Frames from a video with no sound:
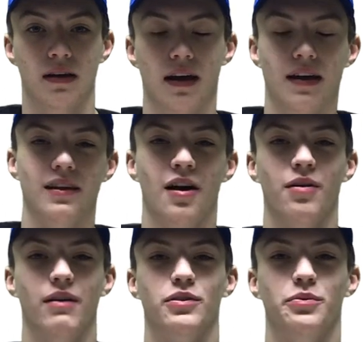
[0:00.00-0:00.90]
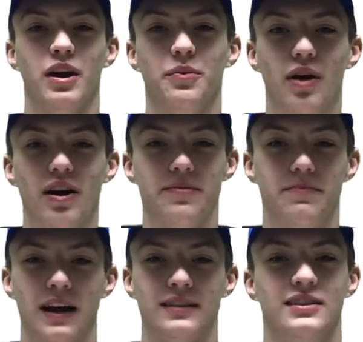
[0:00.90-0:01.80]
Hello, everyone, and welcome
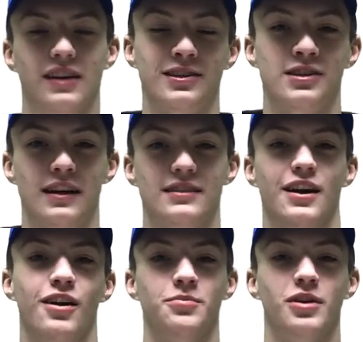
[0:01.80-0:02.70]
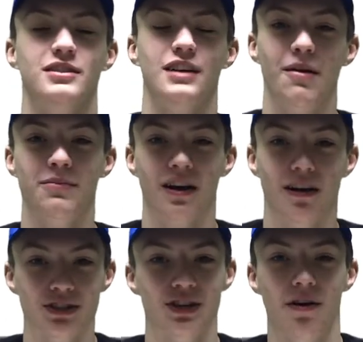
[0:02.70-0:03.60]
back to Touchdowns to Home Runs. I'm your
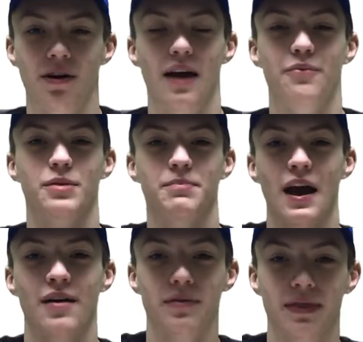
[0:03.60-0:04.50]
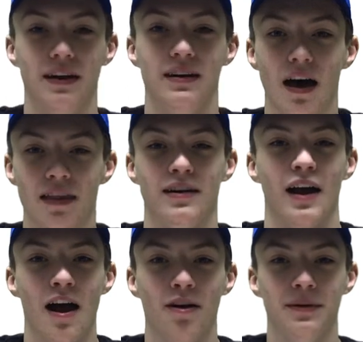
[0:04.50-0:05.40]
host, Noah, and we're back with another
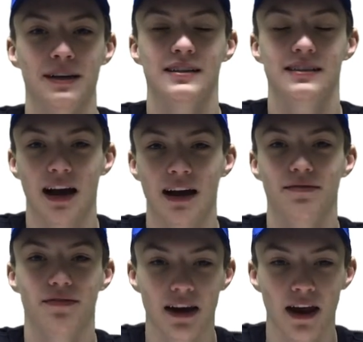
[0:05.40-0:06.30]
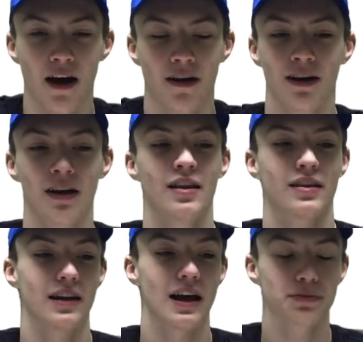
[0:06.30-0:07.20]
helmet design video.
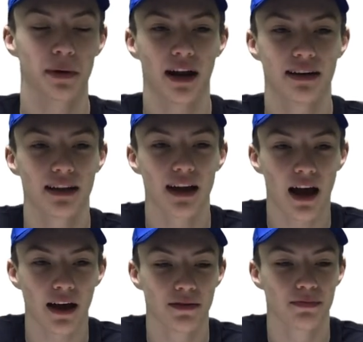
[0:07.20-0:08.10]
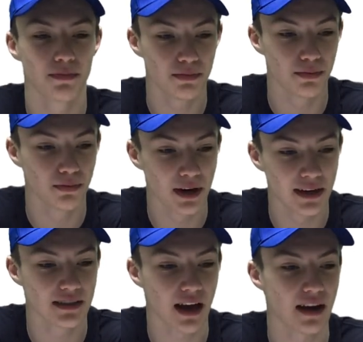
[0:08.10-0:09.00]
The last one I did, I
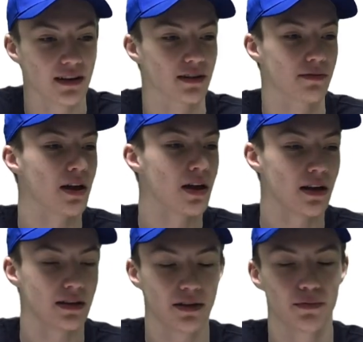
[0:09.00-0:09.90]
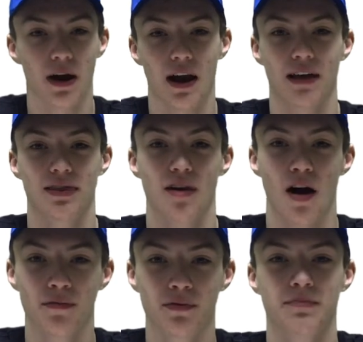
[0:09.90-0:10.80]
redesigned or did what I
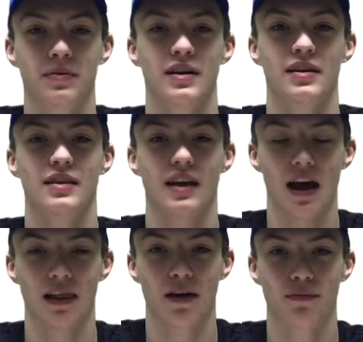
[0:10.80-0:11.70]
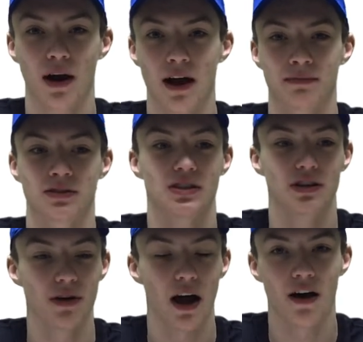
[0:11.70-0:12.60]
thought would be the LA Rams
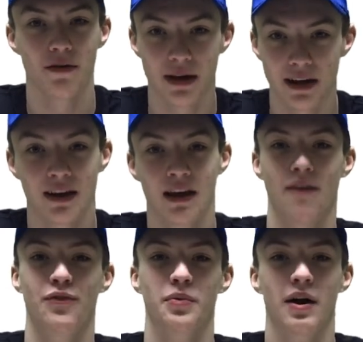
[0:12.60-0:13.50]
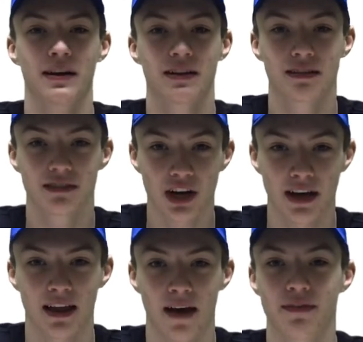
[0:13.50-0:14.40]
new helmet. If you want to
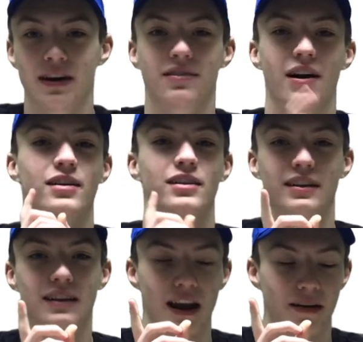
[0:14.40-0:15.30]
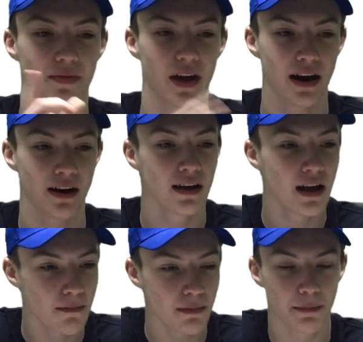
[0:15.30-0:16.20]
check that video out, click that up there.
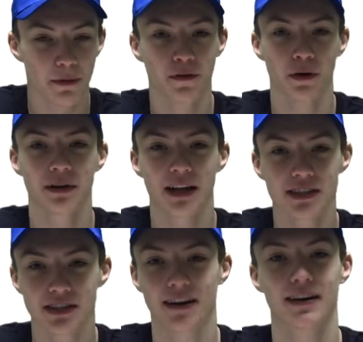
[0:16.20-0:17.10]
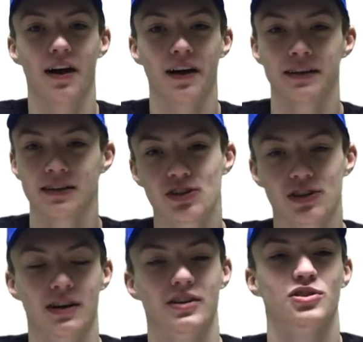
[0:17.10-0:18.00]
But before we get started on this
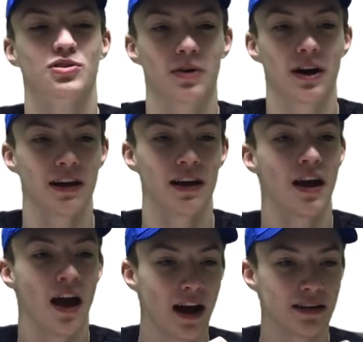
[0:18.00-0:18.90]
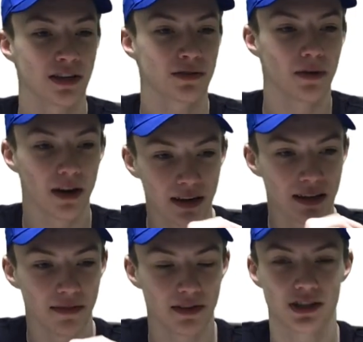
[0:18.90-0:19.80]
Chargers one, I just want to
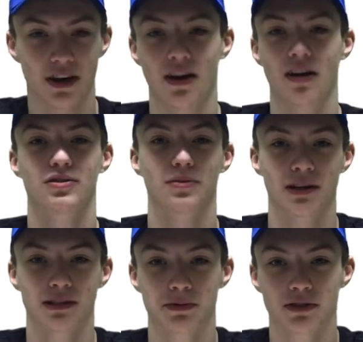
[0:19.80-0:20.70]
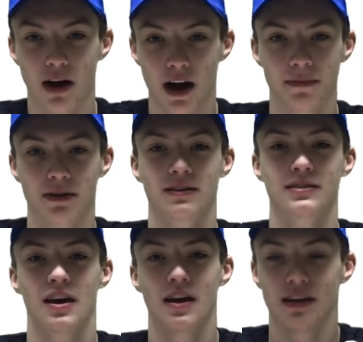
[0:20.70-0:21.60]
give a shout out to our subscribers.
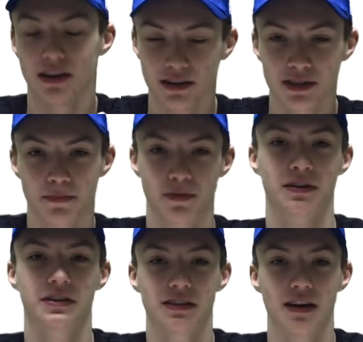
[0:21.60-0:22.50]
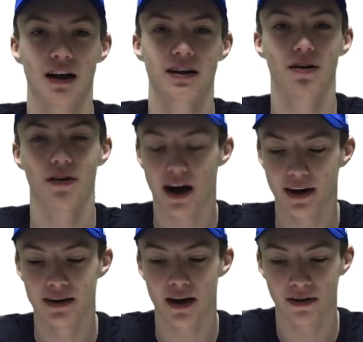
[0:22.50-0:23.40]
Your support does not go
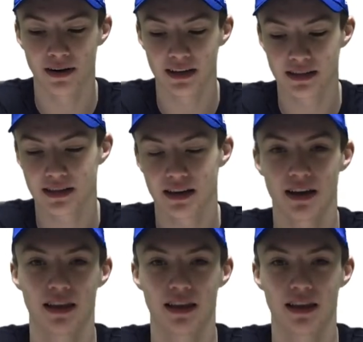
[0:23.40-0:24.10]
unnoticed.